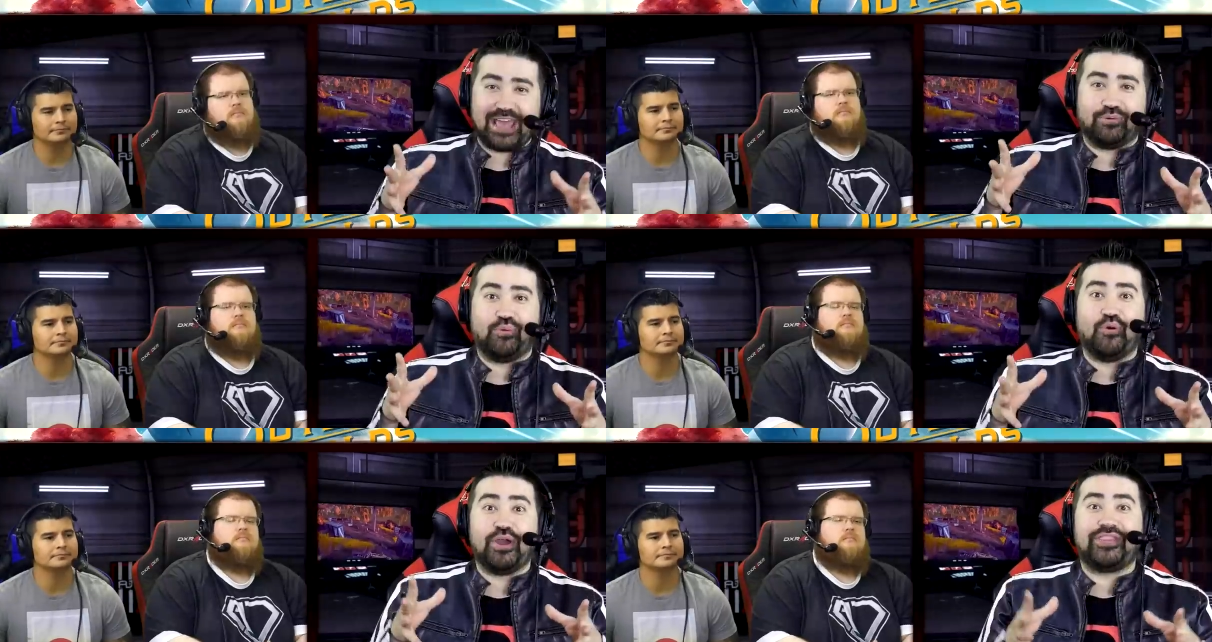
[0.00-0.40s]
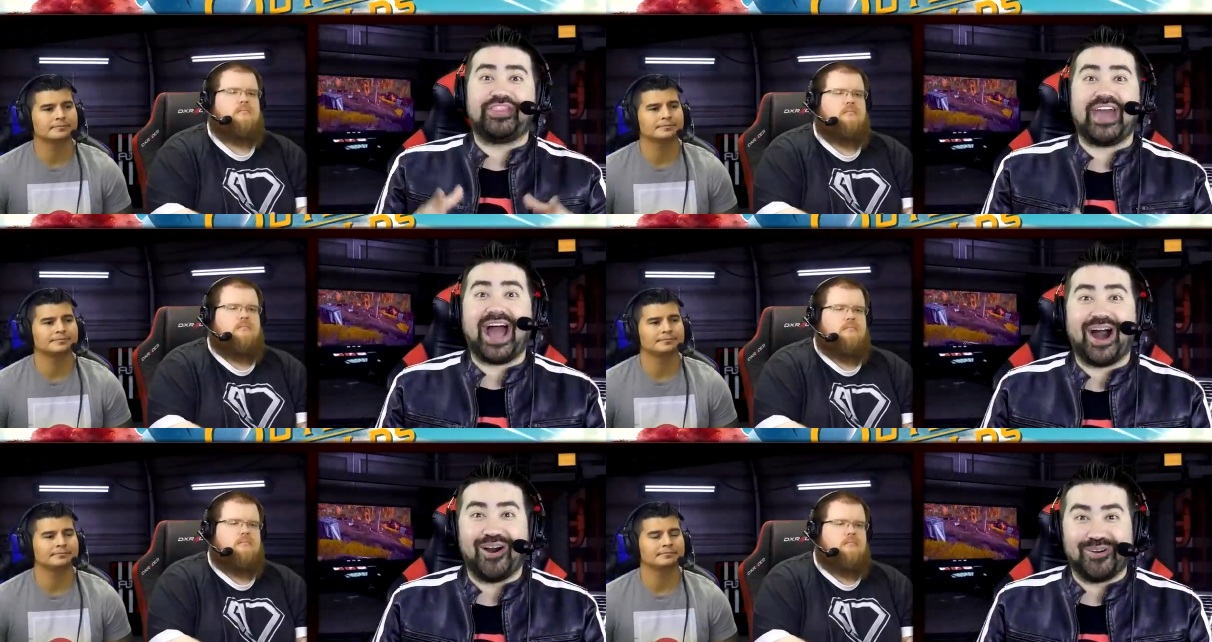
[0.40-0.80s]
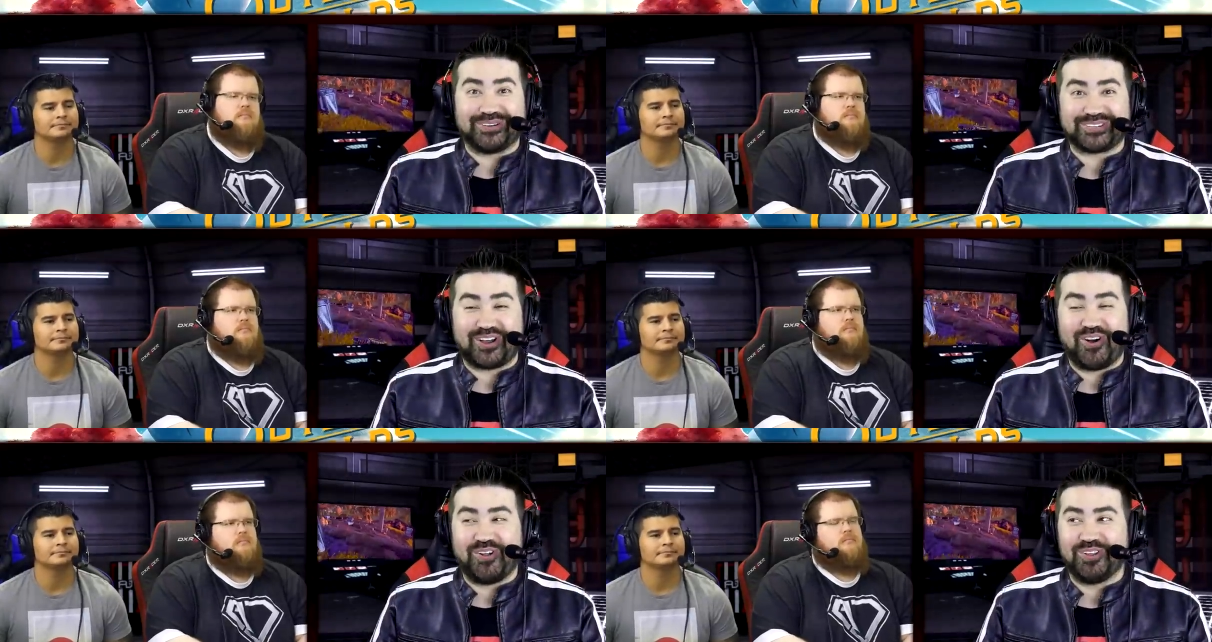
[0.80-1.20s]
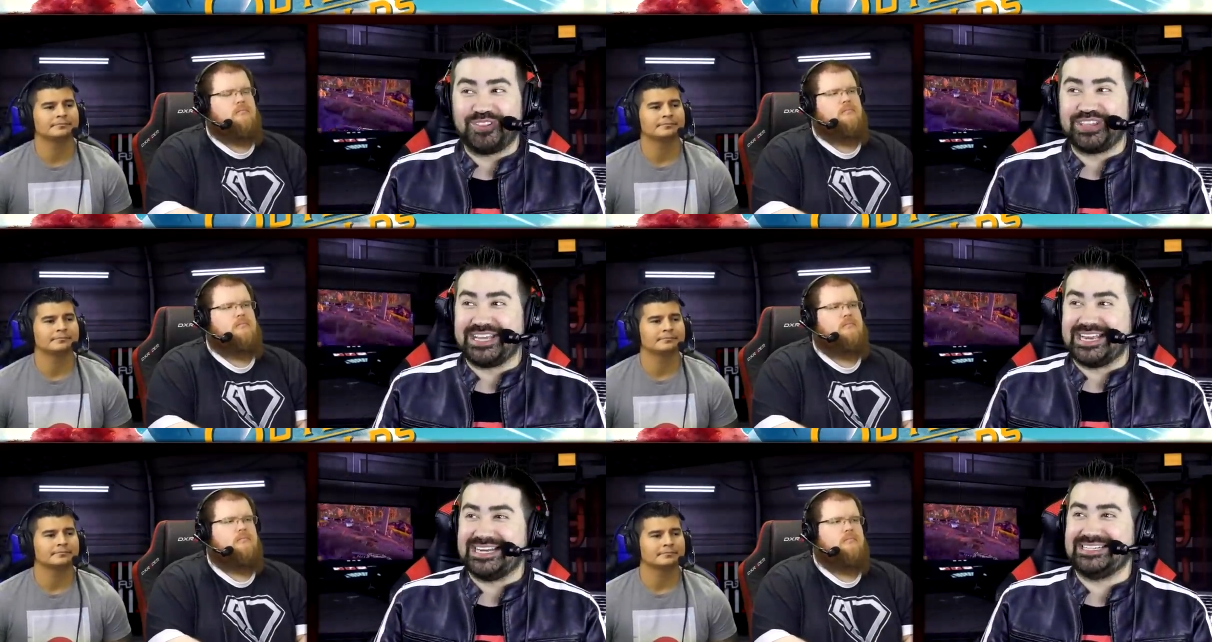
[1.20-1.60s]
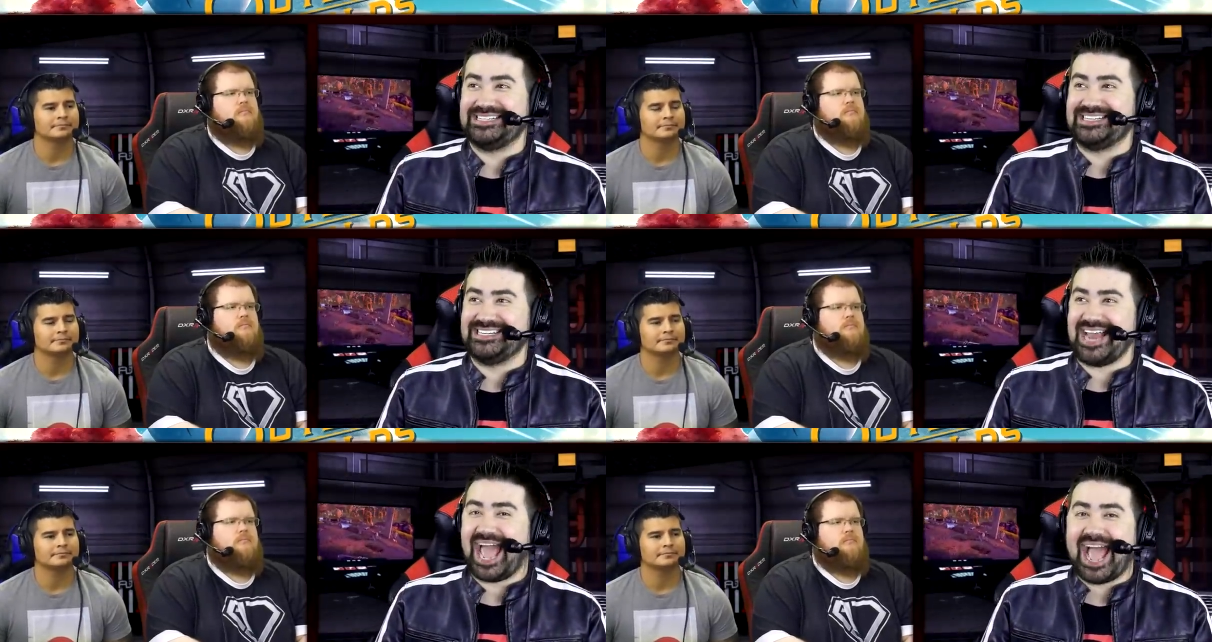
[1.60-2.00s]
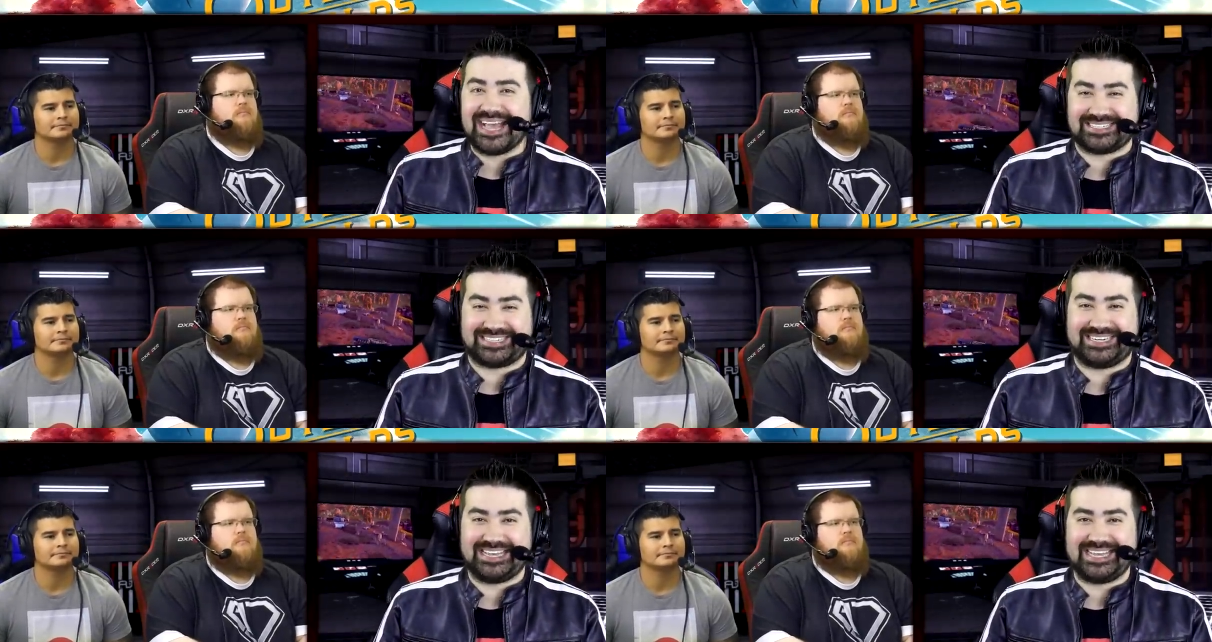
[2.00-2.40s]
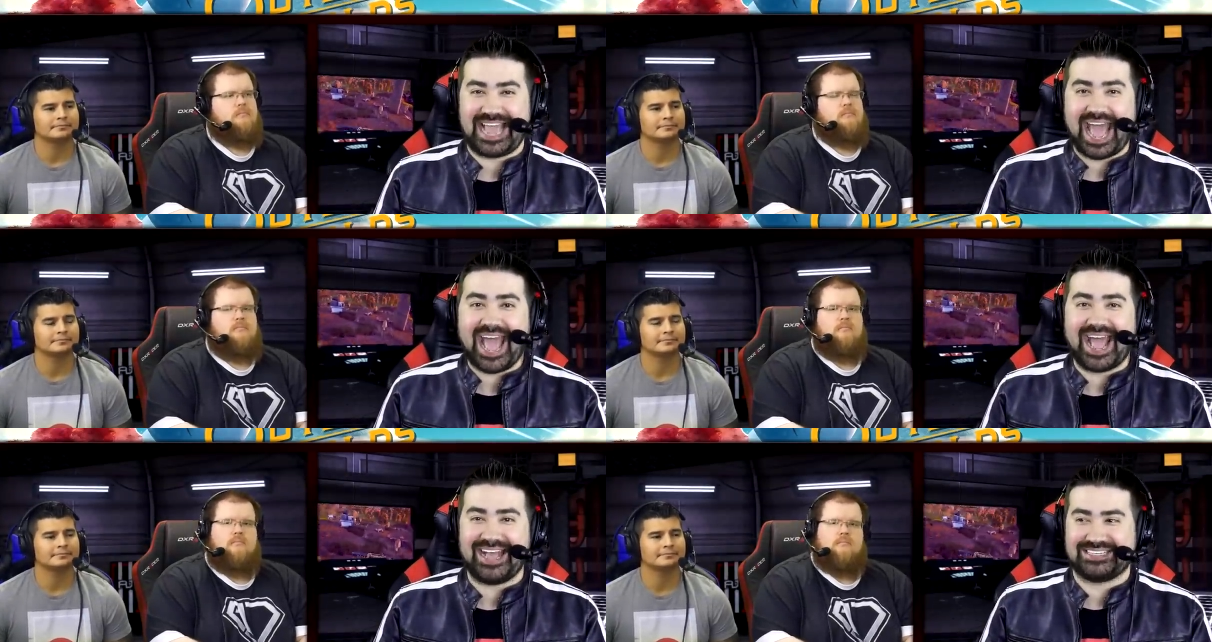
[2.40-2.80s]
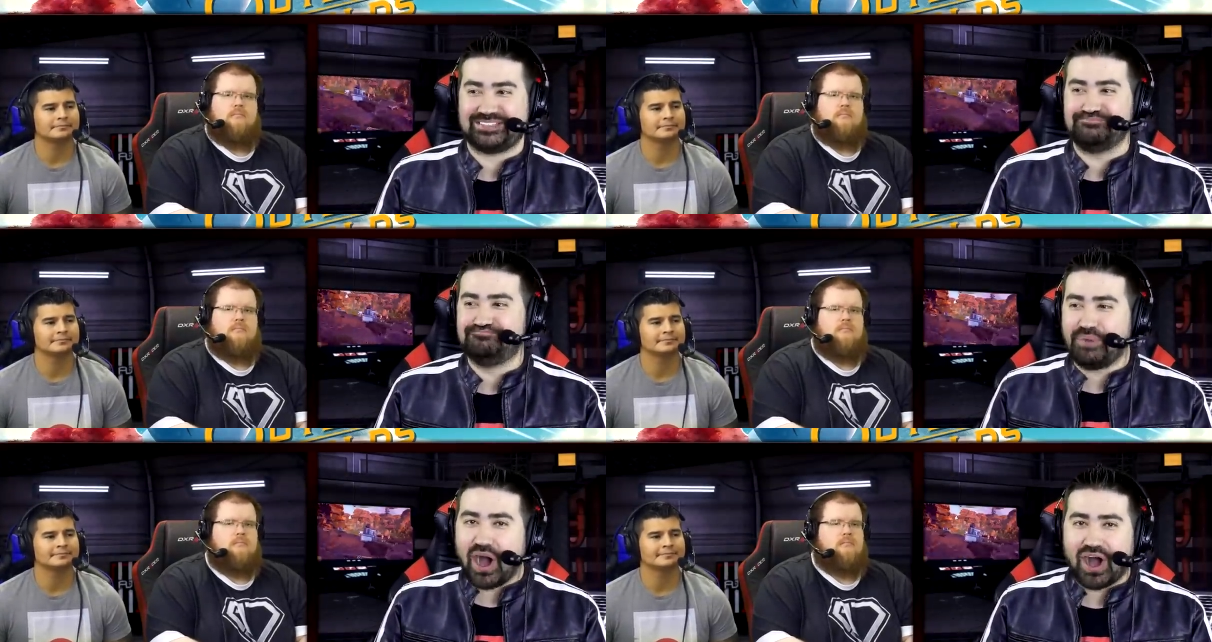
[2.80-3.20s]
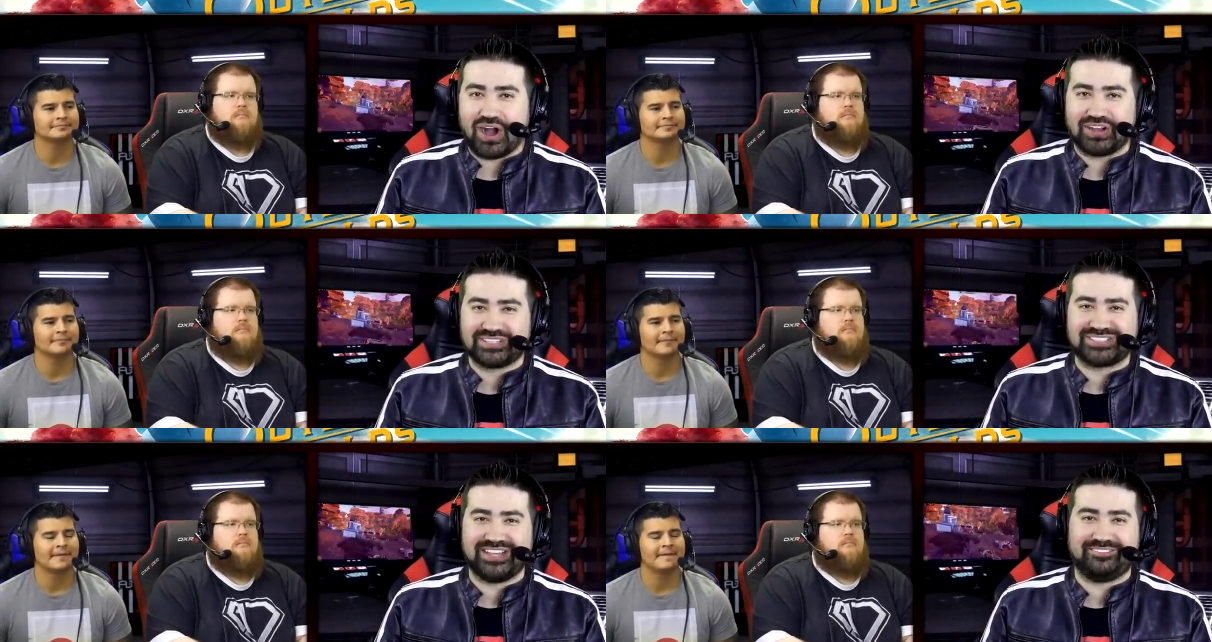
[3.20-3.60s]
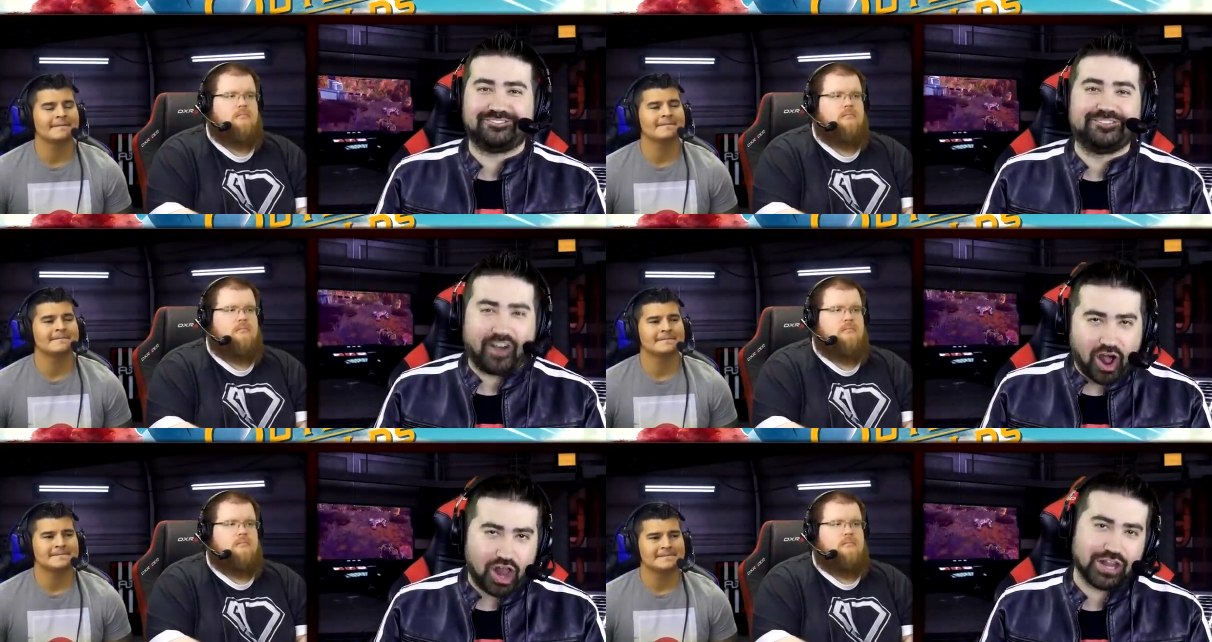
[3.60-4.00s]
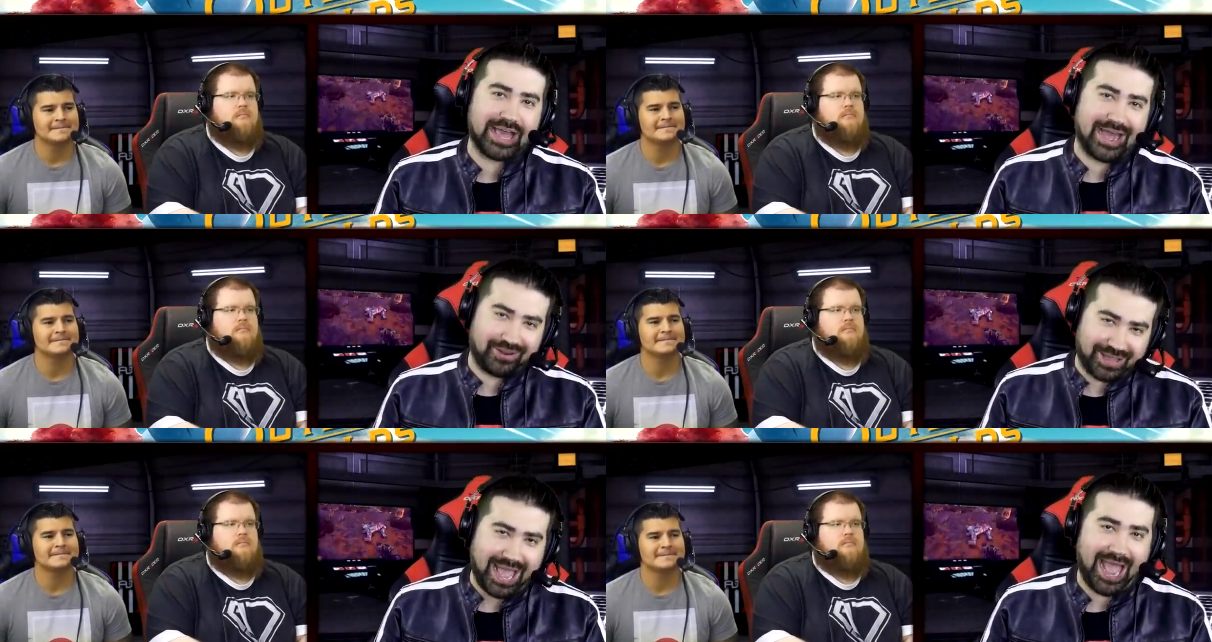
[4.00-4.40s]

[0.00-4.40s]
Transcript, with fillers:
Speaker 1: and without all the nasty ass bugs that Fallout